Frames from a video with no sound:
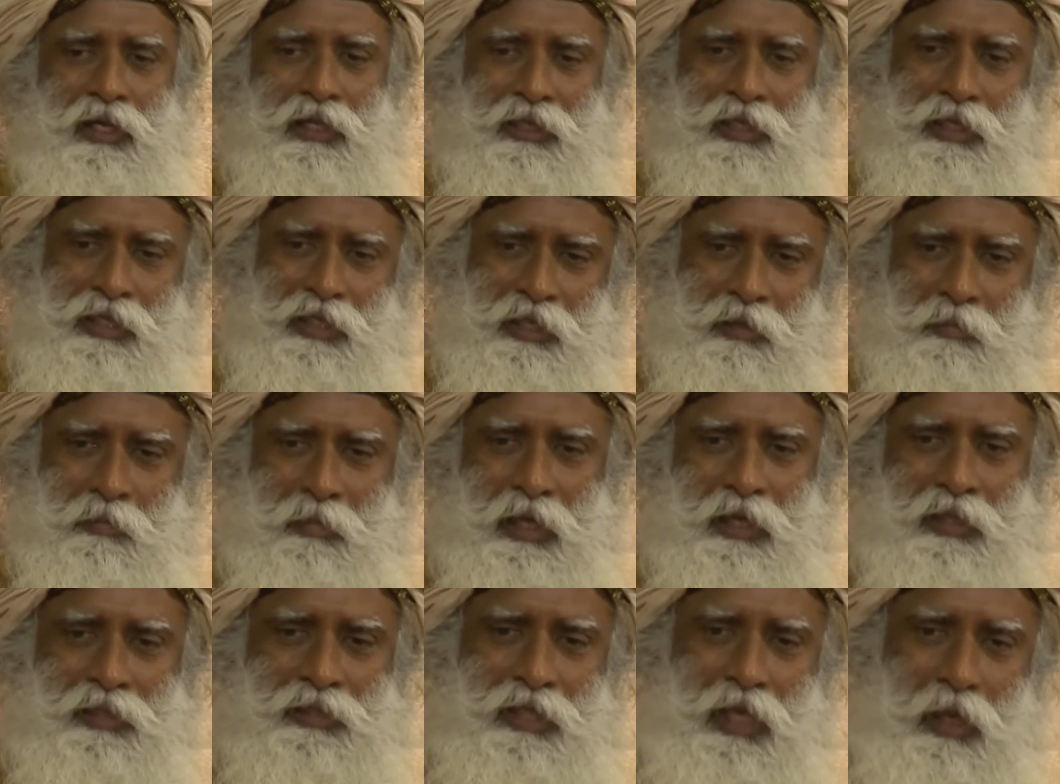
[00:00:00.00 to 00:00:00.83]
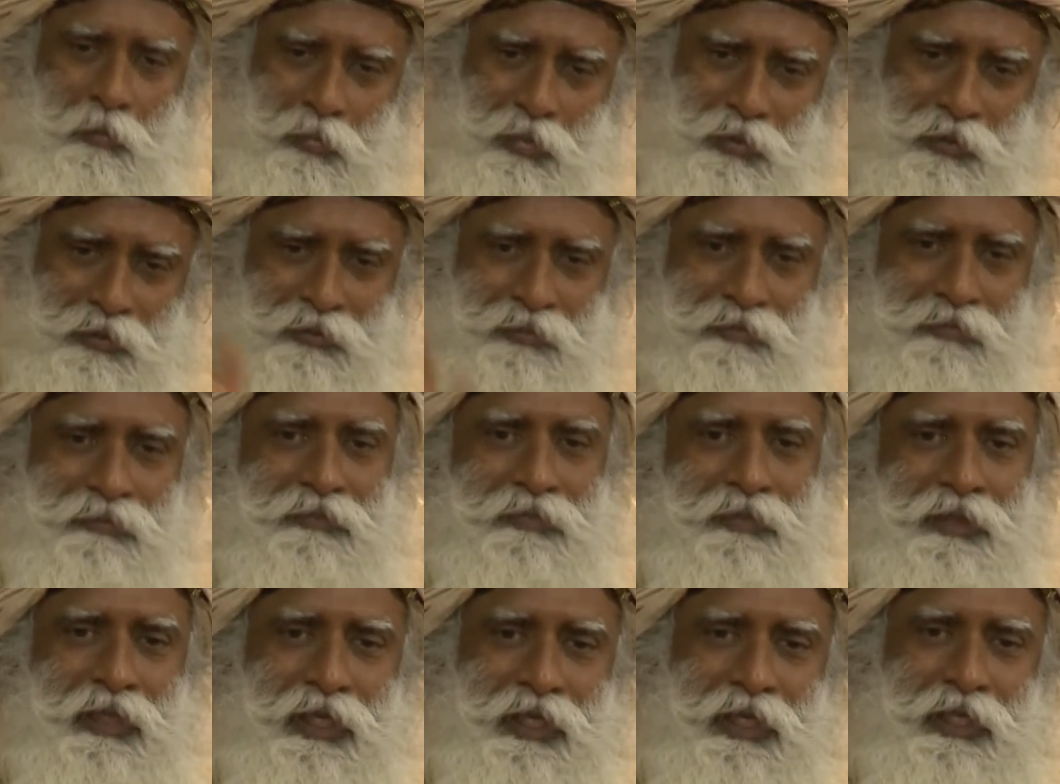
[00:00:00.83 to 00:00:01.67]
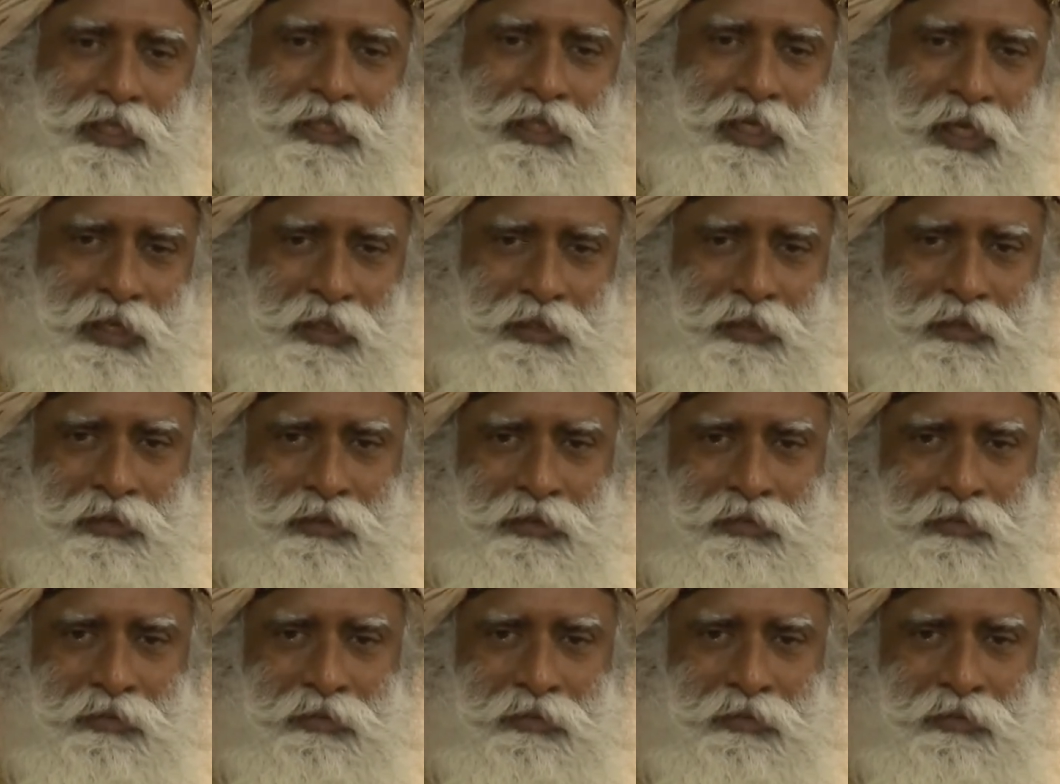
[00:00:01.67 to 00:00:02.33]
that he makes up in his head.